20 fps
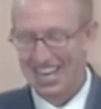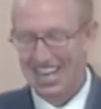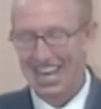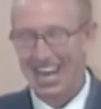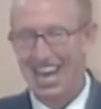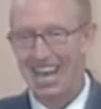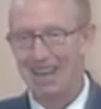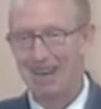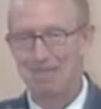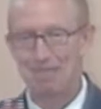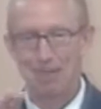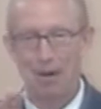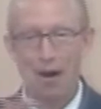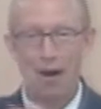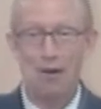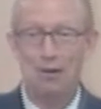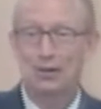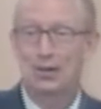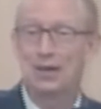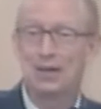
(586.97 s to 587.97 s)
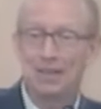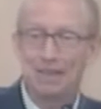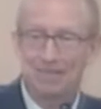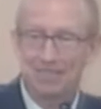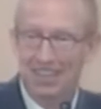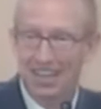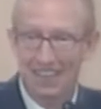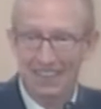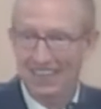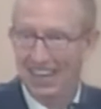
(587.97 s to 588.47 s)
And Paul could have
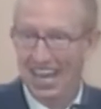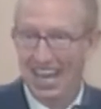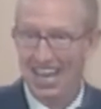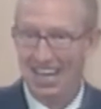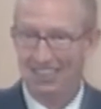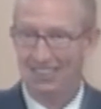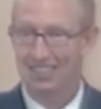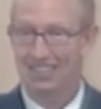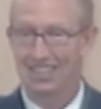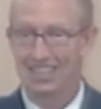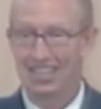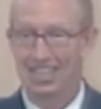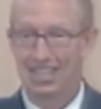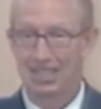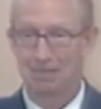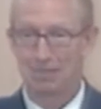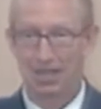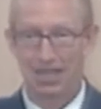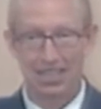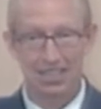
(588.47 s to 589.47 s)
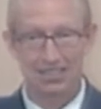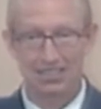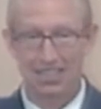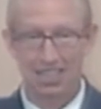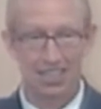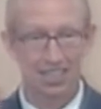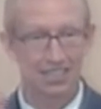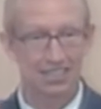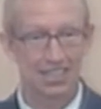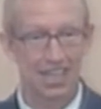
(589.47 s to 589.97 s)
done that, but he said
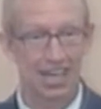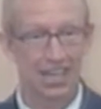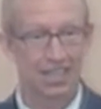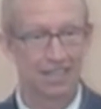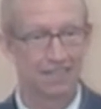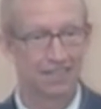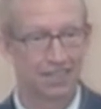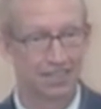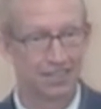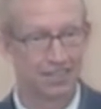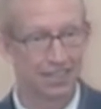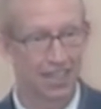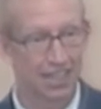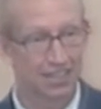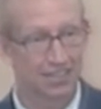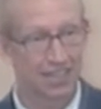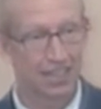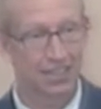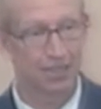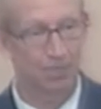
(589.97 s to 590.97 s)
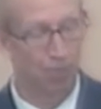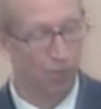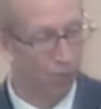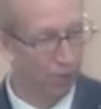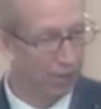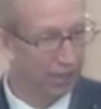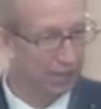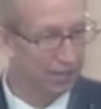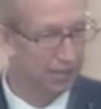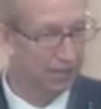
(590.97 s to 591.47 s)
it's not even, that's not the
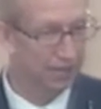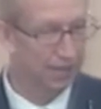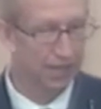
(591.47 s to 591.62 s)
point.